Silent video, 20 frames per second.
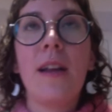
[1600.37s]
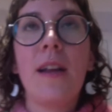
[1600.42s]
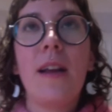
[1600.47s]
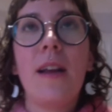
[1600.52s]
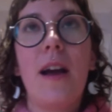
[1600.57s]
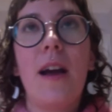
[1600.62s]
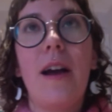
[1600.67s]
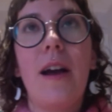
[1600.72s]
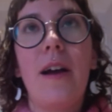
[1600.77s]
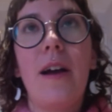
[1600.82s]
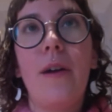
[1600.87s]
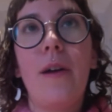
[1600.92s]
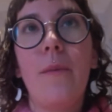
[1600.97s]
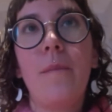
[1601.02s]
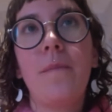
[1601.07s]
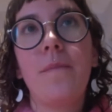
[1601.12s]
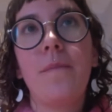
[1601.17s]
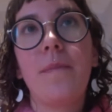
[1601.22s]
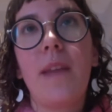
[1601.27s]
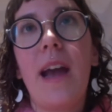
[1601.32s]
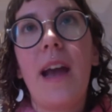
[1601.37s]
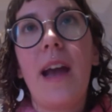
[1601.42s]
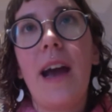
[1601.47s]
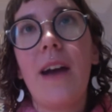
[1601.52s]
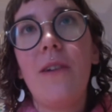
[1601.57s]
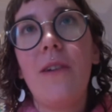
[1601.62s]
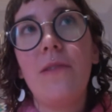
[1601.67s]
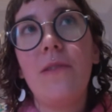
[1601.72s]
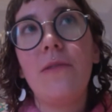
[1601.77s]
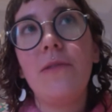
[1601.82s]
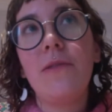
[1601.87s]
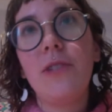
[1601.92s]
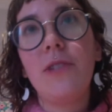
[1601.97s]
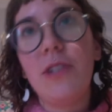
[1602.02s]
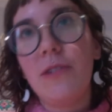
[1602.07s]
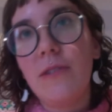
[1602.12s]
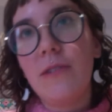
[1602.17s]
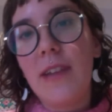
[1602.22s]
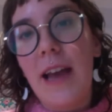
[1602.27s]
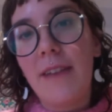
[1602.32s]
How do
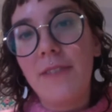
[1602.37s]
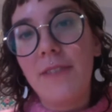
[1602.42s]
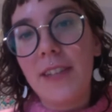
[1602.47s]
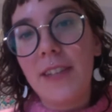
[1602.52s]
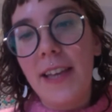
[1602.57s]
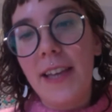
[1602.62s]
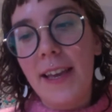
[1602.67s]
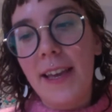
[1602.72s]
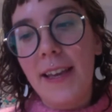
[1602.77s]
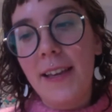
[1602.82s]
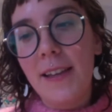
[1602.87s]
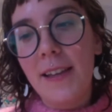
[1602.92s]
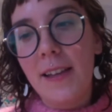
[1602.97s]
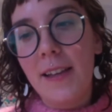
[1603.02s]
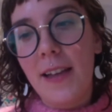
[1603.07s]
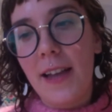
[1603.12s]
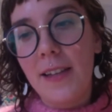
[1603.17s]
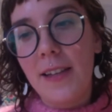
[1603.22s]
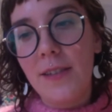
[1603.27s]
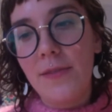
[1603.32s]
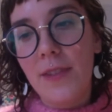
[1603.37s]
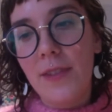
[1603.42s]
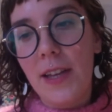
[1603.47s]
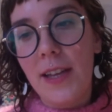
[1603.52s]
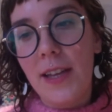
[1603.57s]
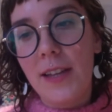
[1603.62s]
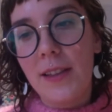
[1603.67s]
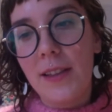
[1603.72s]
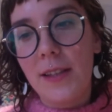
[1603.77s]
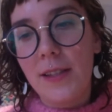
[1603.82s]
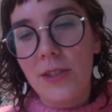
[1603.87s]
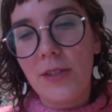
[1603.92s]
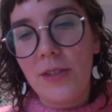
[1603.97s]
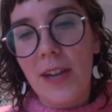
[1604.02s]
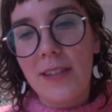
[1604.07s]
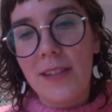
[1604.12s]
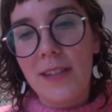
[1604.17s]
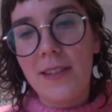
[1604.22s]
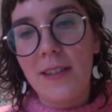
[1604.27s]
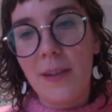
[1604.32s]
you navigate kind of like the
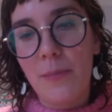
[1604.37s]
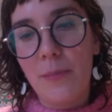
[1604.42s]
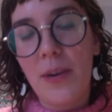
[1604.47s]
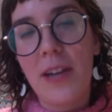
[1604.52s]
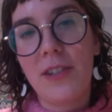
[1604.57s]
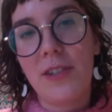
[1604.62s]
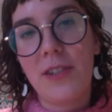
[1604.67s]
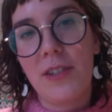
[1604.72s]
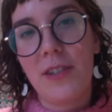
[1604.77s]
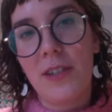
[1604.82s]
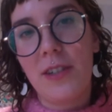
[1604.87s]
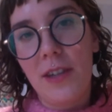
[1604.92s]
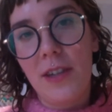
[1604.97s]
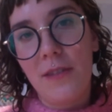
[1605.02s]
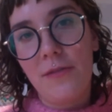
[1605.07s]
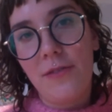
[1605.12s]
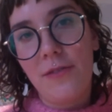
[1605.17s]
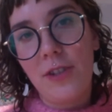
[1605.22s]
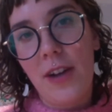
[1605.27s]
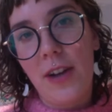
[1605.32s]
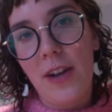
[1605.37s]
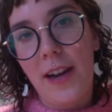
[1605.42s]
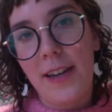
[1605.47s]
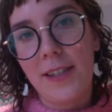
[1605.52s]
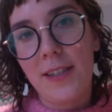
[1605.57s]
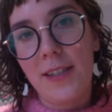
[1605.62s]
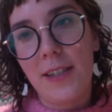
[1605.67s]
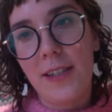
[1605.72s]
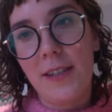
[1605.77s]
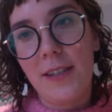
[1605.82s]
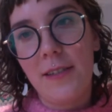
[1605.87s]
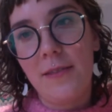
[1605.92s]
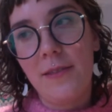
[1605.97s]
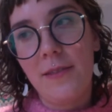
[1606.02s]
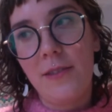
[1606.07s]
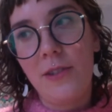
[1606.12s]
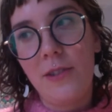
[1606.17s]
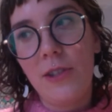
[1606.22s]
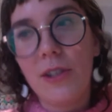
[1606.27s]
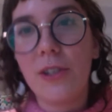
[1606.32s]
stress and the pressure of trying to
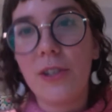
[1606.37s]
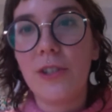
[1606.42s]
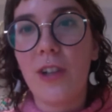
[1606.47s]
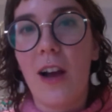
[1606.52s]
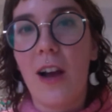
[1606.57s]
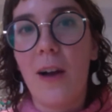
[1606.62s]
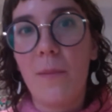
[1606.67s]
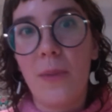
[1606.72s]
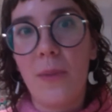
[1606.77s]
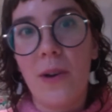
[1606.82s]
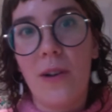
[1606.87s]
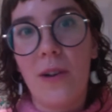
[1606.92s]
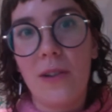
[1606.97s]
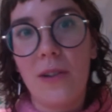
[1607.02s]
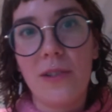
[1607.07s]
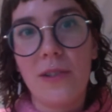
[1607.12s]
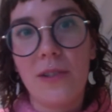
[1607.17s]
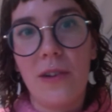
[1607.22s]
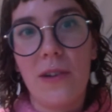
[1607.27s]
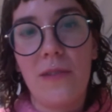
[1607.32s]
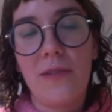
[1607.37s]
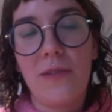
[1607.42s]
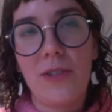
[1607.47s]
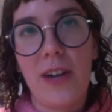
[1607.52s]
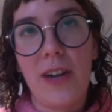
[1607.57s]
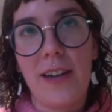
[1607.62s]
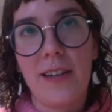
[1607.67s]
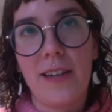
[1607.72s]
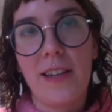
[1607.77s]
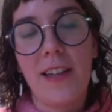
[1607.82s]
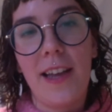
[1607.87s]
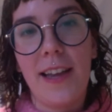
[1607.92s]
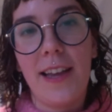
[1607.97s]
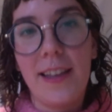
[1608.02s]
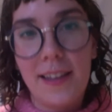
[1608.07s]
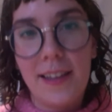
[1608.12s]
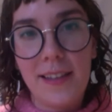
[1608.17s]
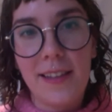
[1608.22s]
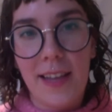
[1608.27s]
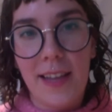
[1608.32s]
do your job, but also of trying to
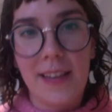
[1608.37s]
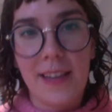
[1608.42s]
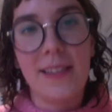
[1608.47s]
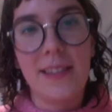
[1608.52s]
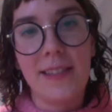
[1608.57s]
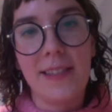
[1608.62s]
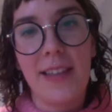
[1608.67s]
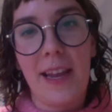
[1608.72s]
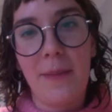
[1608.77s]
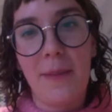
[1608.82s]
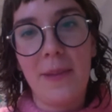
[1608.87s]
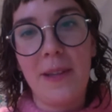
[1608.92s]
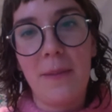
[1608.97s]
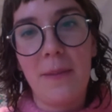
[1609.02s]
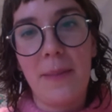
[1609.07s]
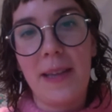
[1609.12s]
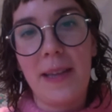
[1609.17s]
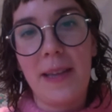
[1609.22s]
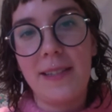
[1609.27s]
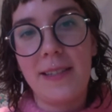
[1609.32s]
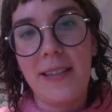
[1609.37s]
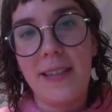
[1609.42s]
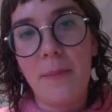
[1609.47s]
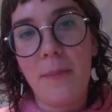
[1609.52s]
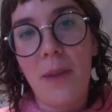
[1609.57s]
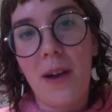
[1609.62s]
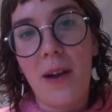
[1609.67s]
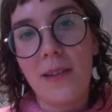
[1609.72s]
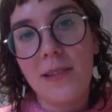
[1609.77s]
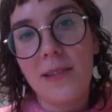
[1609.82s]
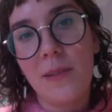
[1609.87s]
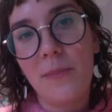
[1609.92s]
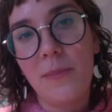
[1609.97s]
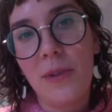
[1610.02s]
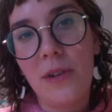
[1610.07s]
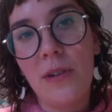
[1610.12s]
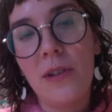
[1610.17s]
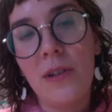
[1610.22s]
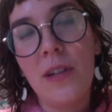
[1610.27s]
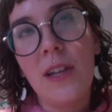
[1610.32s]
like get this game in the best state
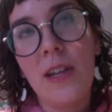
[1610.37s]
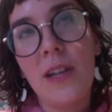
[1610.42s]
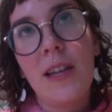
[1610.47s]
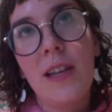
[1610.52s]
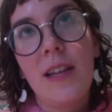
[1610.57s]
possible?